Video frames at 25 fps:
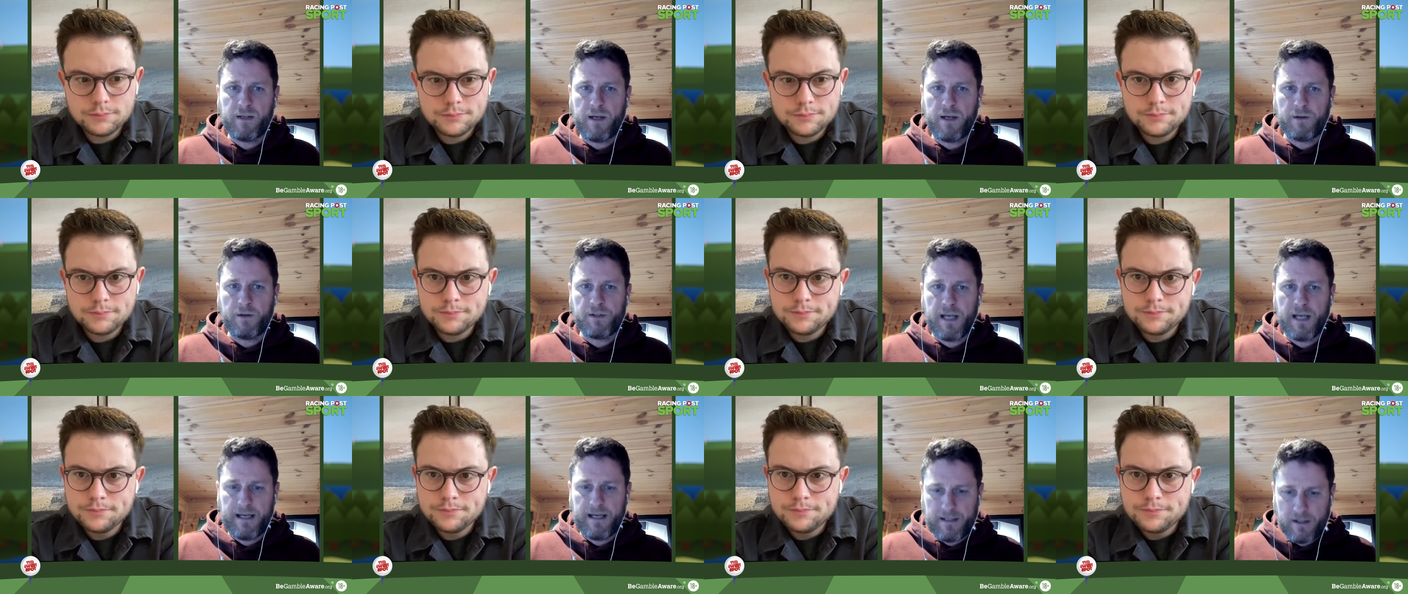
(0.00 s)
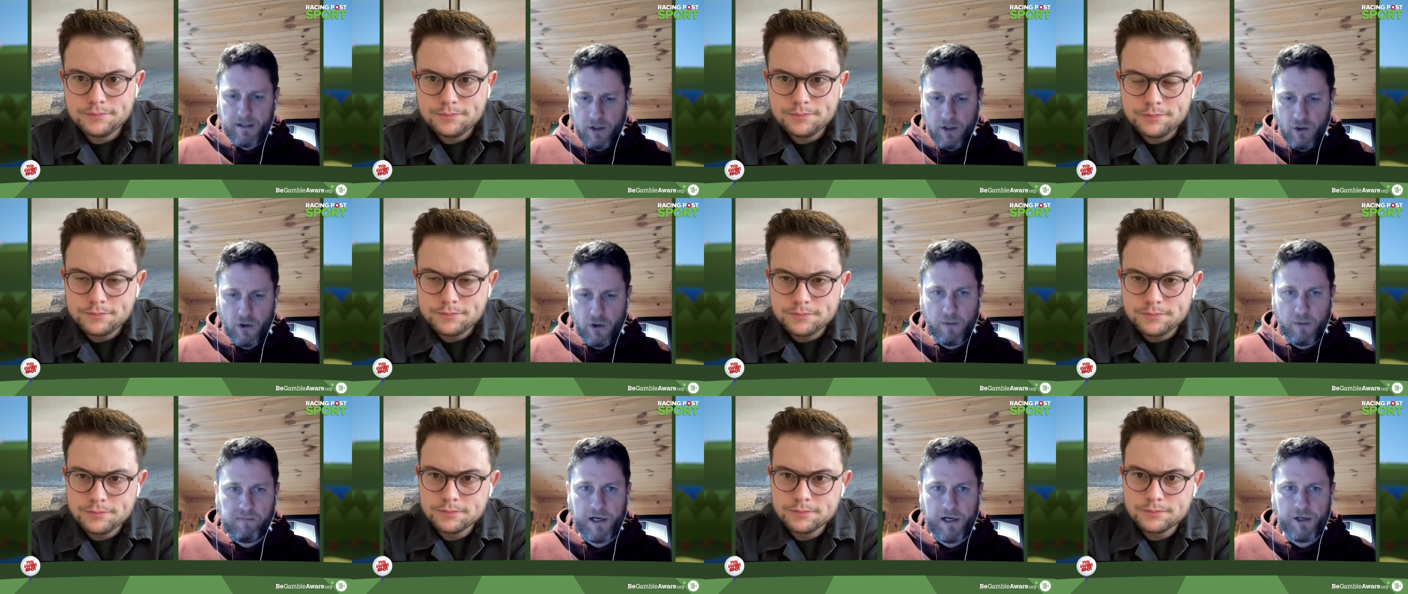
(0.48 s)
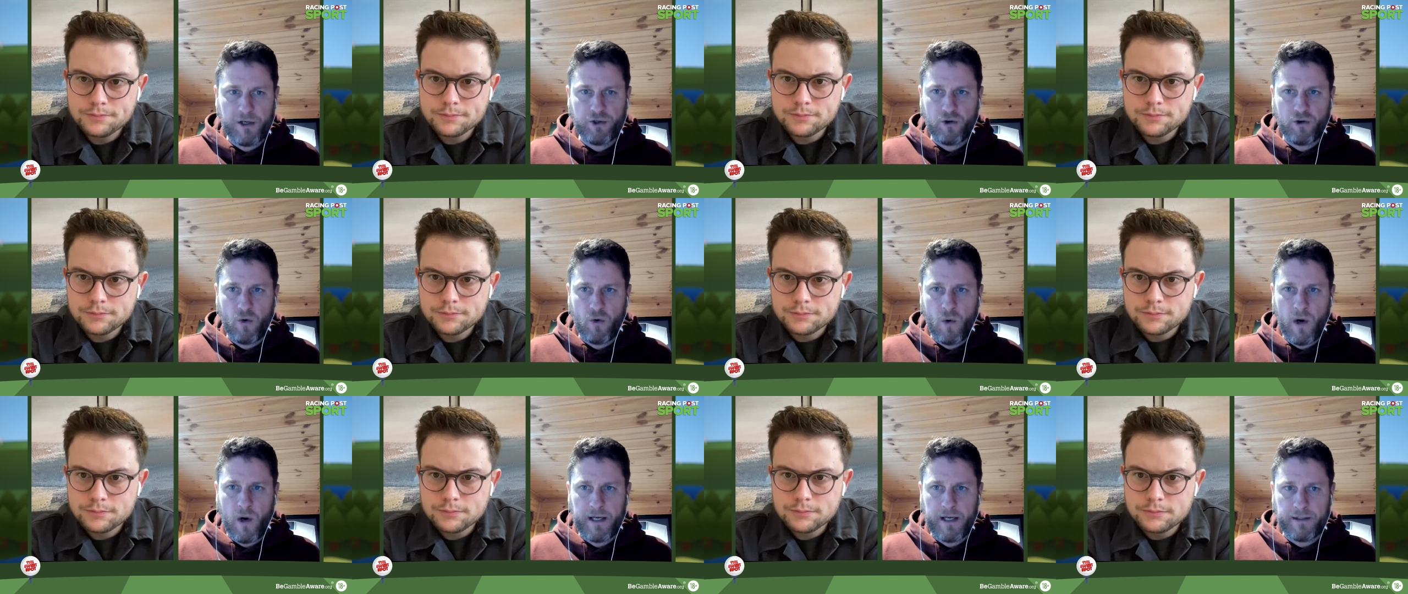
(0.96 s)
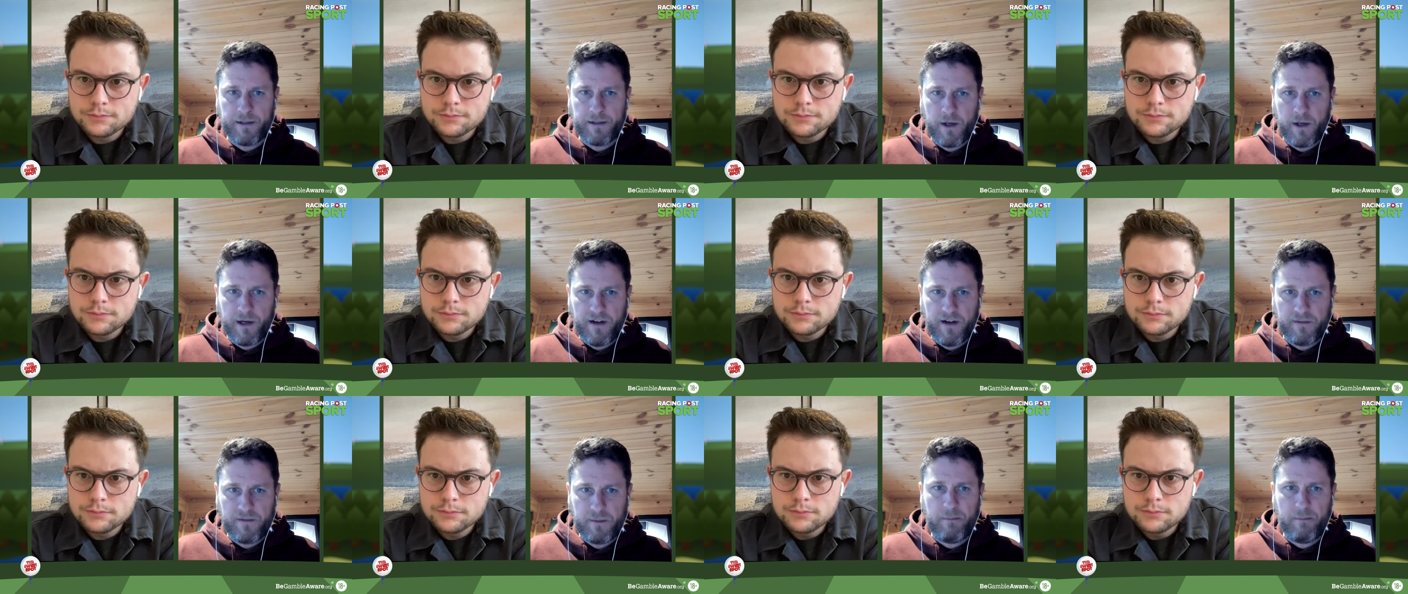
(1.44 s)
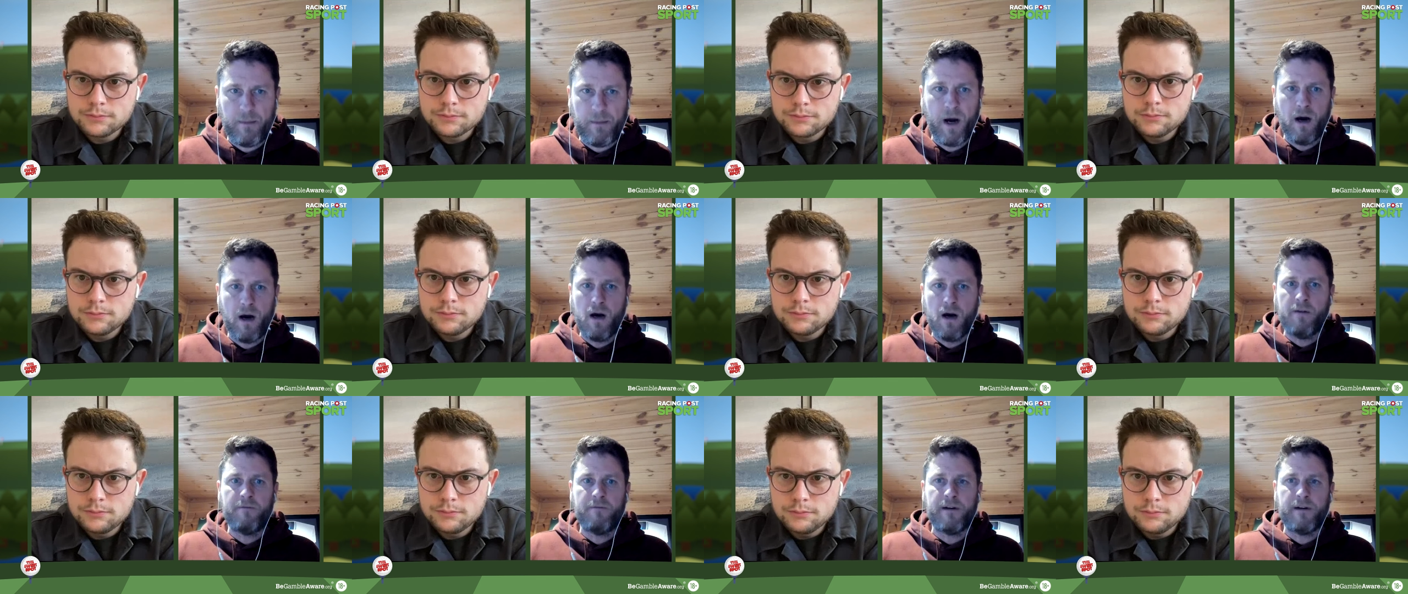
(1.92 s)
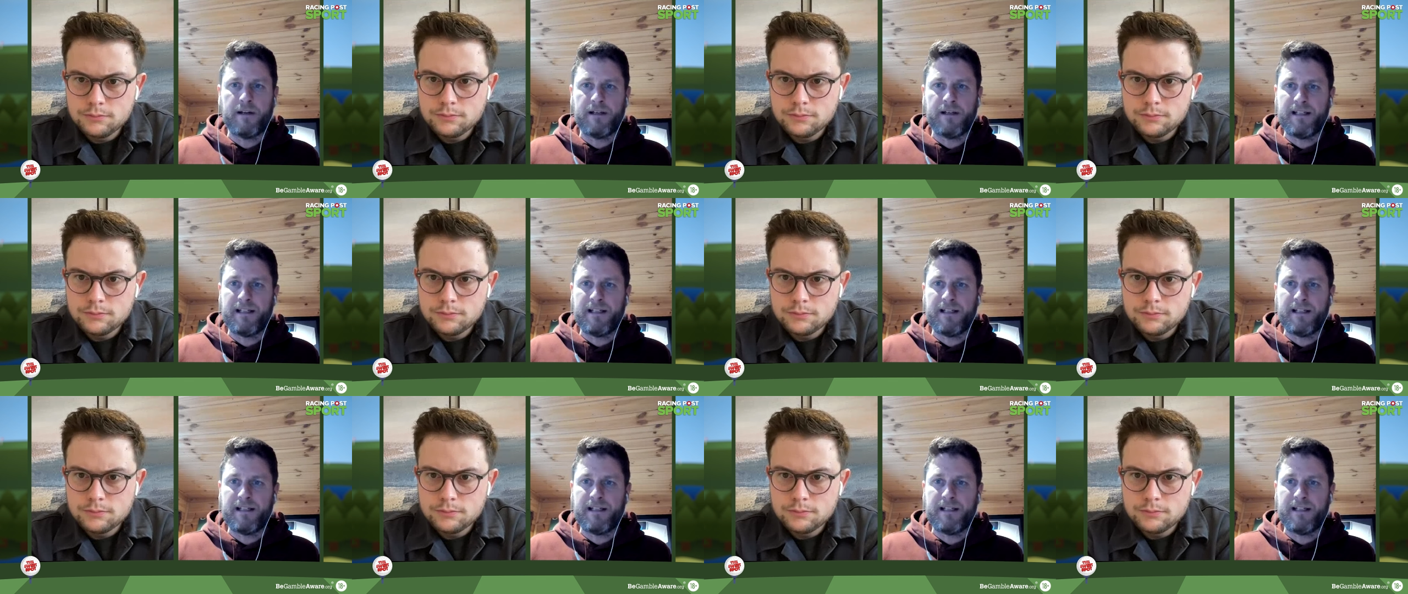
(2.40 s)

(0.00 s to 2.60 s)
Speaker 1: you know takes a lot of pressure away. You don't have to be perfect.